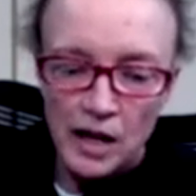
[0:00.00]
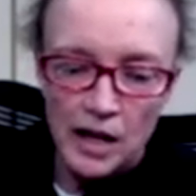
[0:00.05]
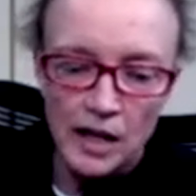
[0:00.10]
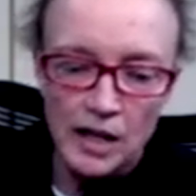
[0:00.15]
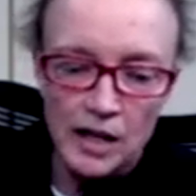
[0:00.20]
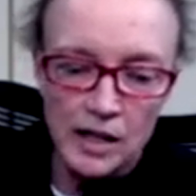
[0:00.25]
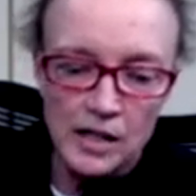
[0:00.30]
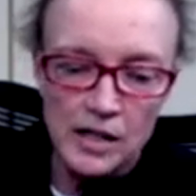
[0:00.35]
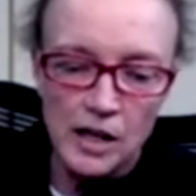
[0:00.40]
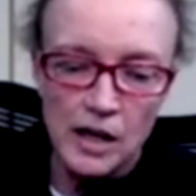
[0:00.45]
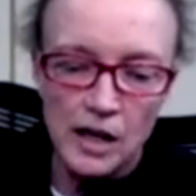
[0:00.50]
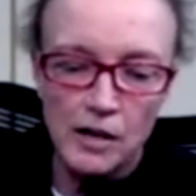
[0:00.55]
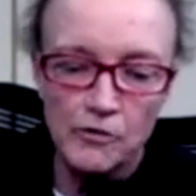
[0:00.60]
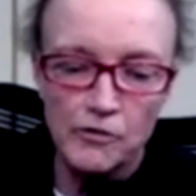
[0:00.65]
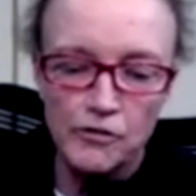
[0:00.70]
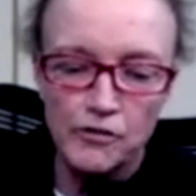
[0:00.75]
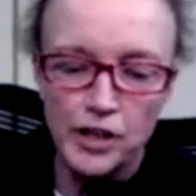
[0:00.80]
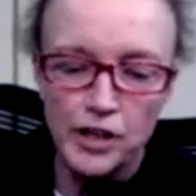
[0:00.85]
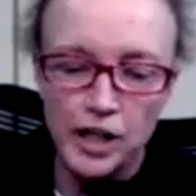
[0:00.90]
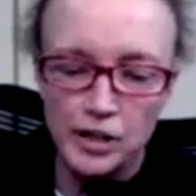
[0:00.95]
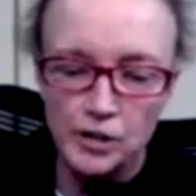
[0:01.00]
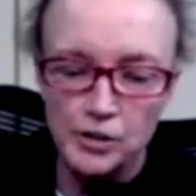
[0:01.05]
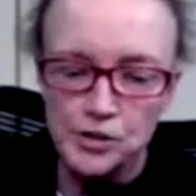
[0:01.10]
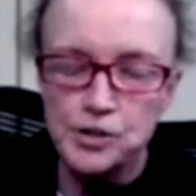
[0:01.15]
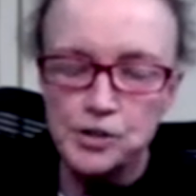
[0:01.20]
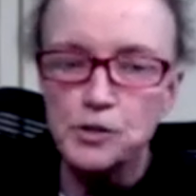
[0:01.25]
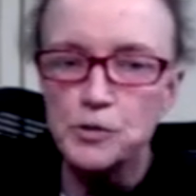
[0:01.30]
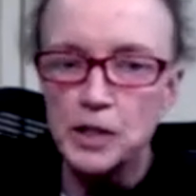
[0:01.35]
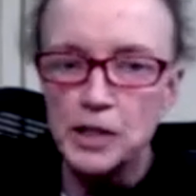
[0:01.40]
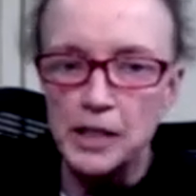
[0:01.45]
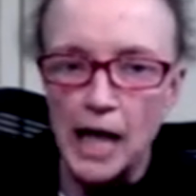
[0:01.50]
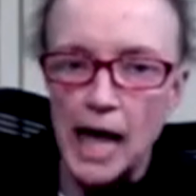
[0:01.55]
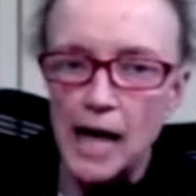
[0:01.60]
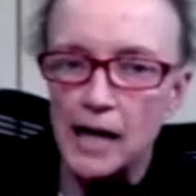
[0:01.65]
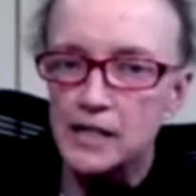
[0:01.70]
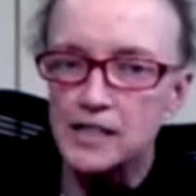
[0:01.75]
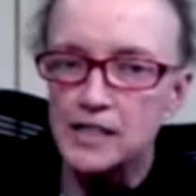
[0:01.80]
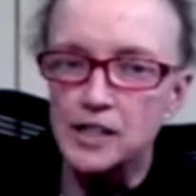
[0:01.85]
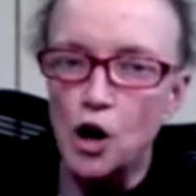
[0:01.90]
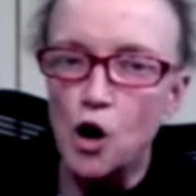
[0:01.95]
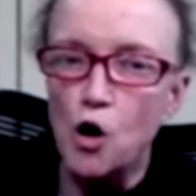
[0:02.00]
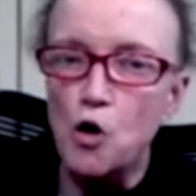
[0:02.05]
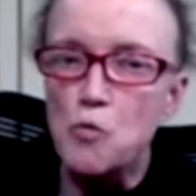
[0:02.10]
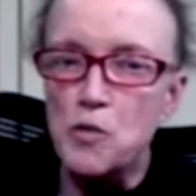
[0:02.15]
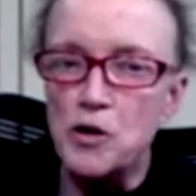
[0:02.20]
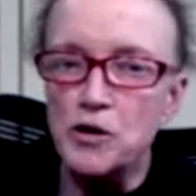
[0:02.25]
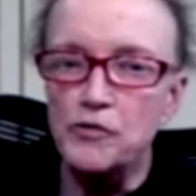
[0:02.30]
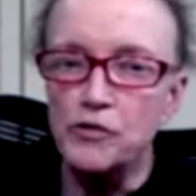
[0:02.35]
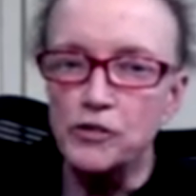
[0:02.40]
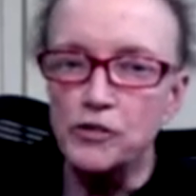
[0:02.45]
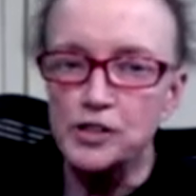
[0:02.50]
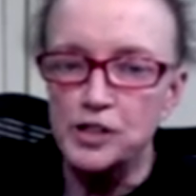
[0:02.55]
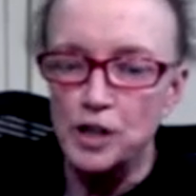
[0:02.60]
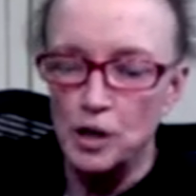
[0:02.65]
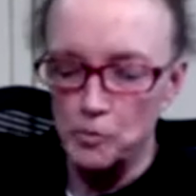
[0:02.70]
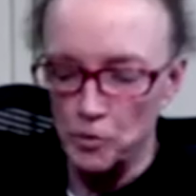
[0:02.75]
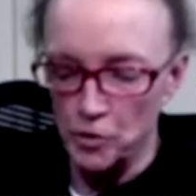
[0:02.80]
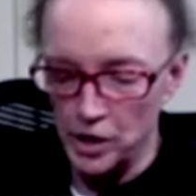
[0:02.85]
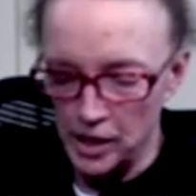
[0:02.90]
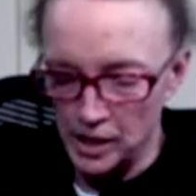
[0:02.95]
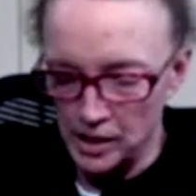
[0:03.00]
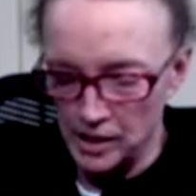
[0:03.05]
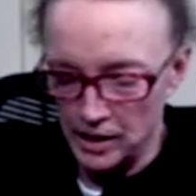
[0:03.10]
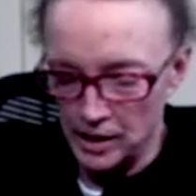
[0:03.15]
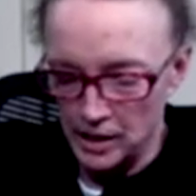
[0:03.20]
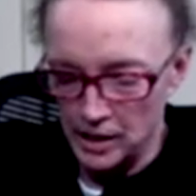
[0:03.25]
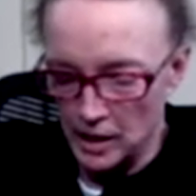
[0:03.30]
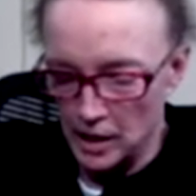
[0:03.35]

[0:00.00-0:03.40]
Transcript: It fails to relax and open for some reason.